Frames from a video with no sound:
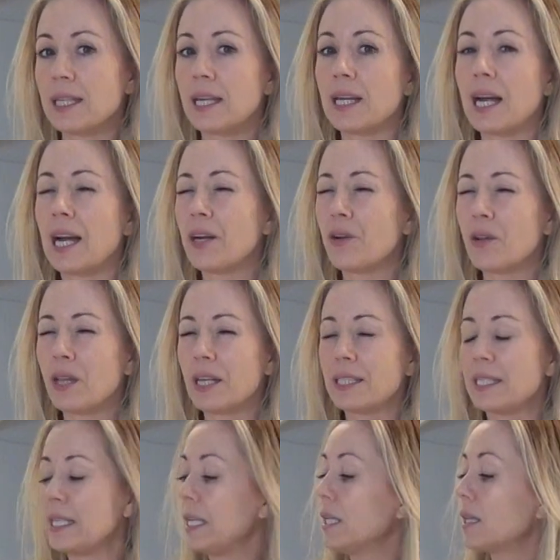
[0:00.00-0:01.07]
and I don't like
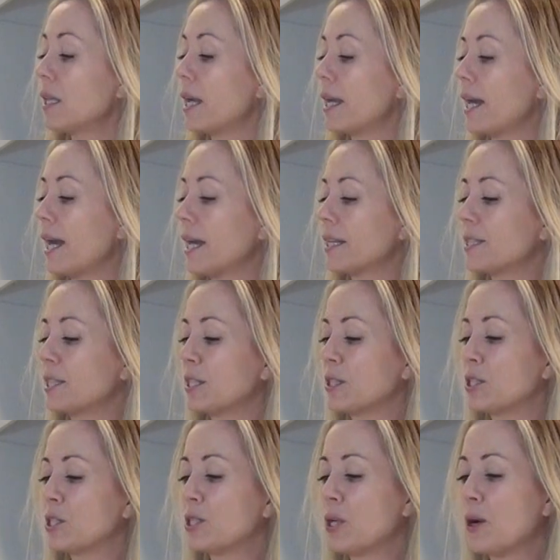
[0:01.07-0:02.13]
to eat a lot of eggs, and
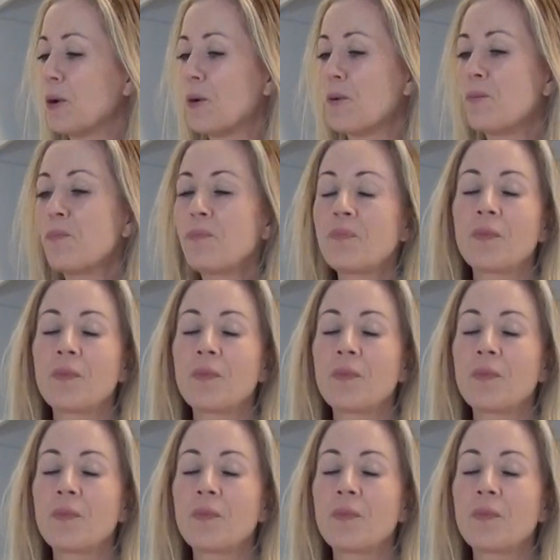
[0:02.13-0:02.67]
so